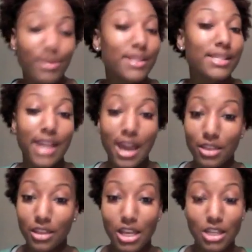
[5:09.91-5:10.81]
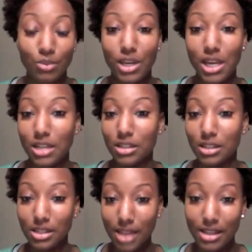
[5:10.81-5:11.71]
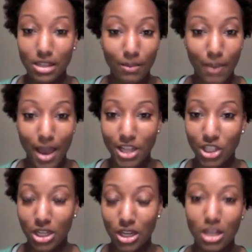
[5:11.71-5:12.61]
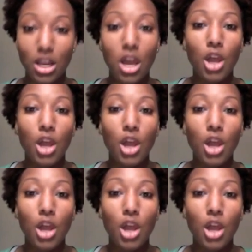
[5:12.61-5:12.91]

We said the things we needed to say to the patient.